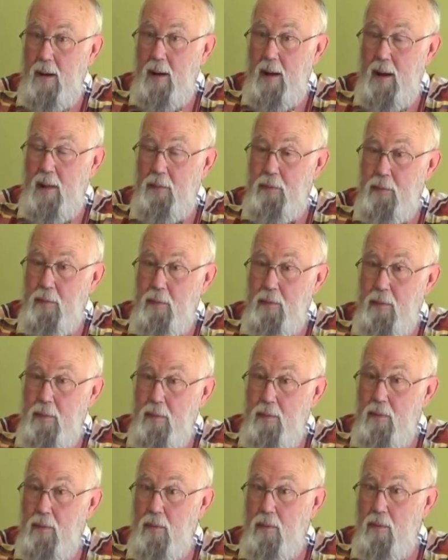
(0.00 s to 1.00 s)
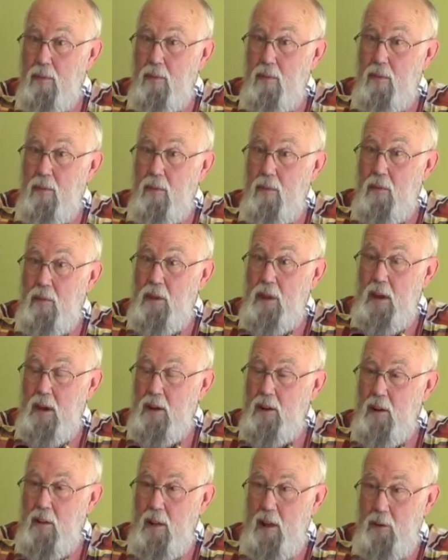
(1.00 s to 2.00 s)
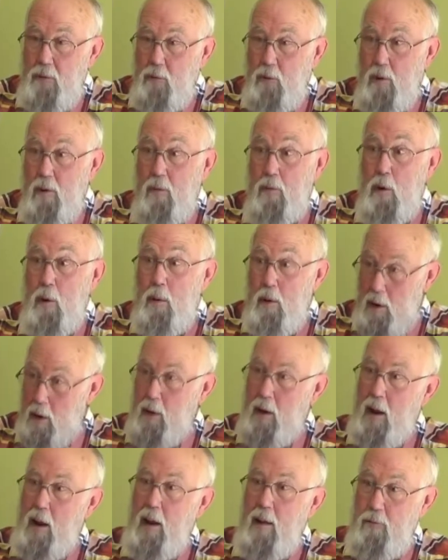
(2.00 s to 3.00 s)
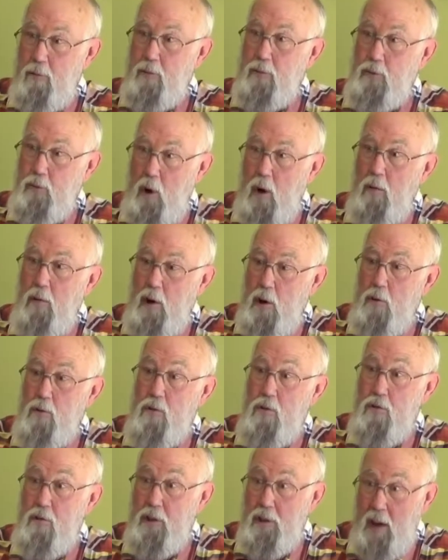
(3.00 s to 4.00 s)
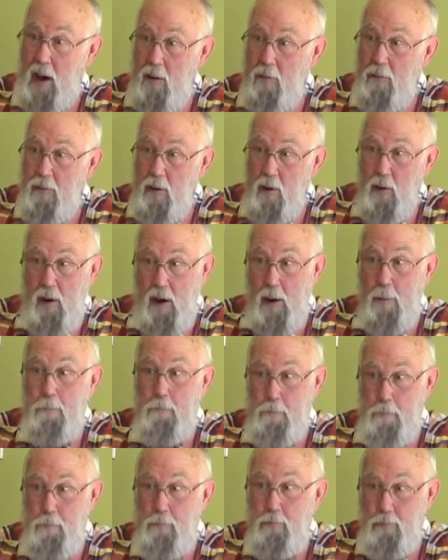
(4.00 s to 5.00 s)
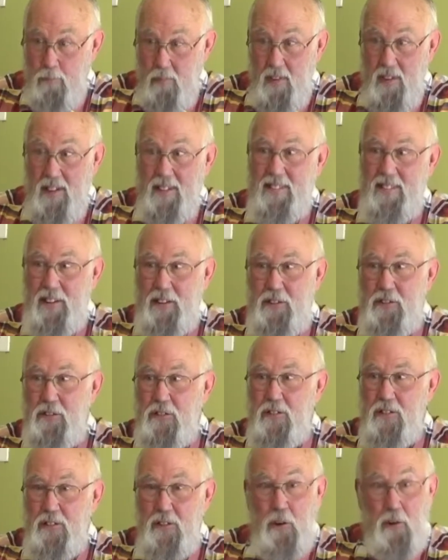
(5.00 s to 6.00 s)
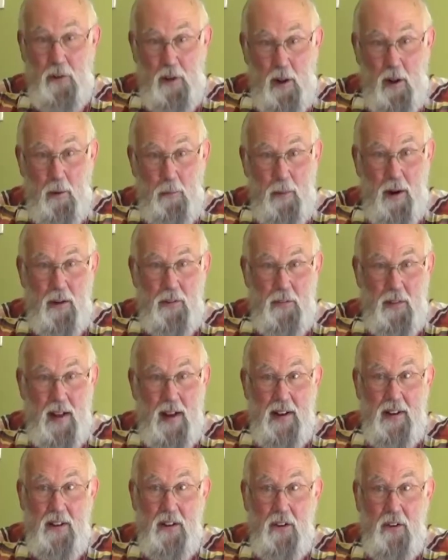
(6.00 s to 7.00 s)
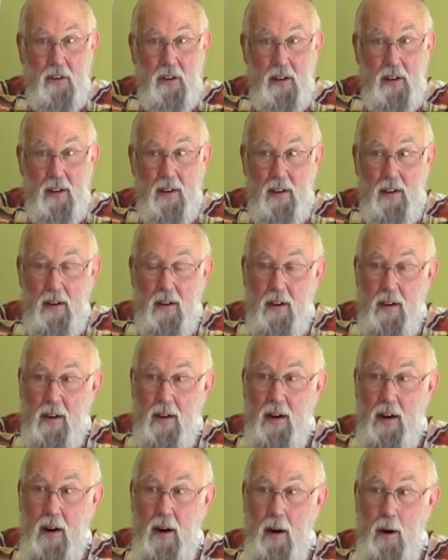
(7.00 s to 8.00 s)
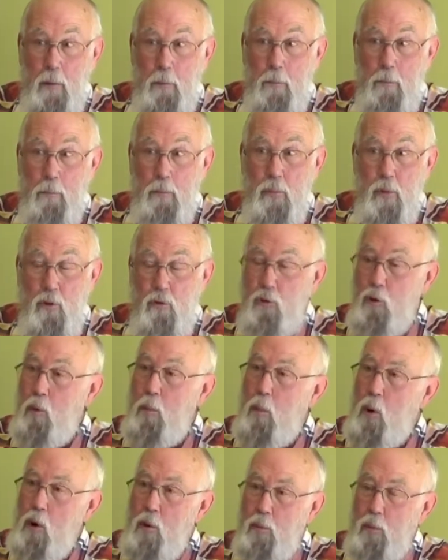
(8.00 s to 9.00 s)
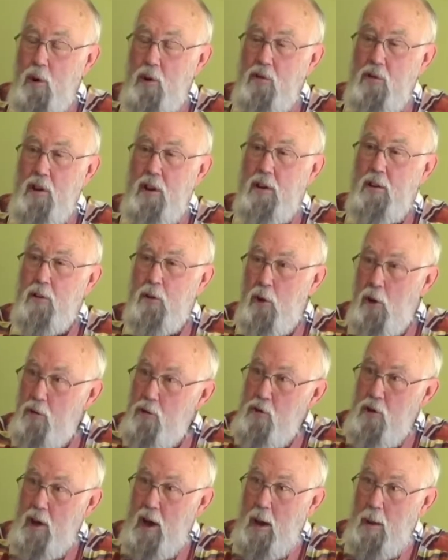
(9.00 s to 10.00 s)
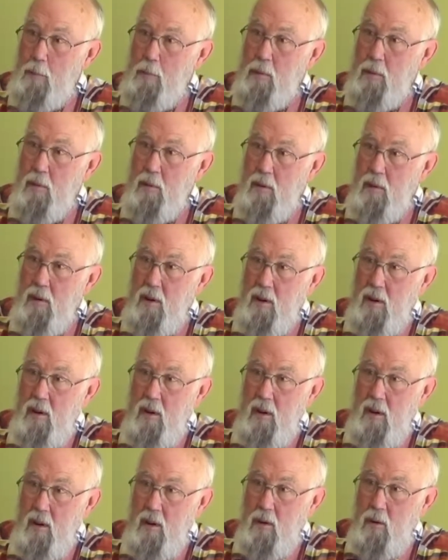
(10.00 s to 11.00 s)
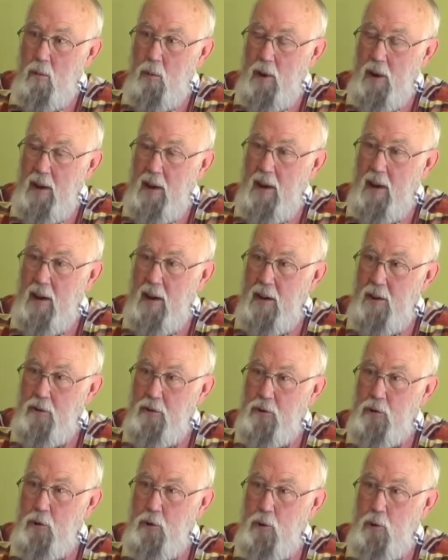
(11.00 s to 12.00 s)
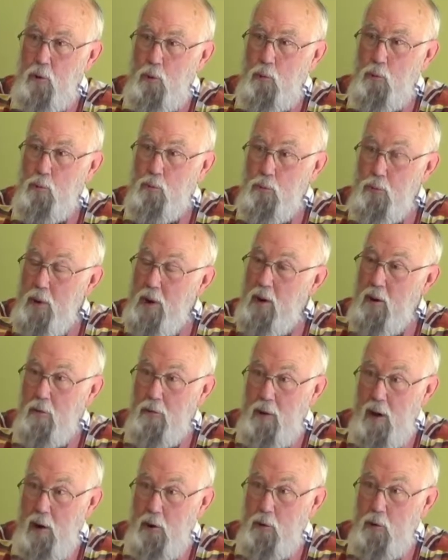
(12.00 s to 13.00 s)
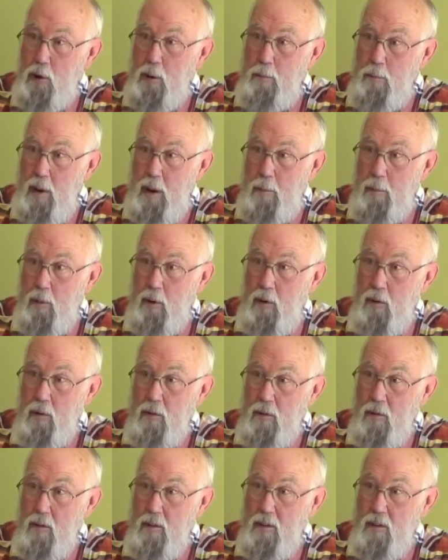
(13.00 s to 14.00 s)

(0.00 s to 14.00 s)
at the end of that 12 years is enough, okay? There's no doubt about that. The school board was in good shape. We had 2 real veteran people,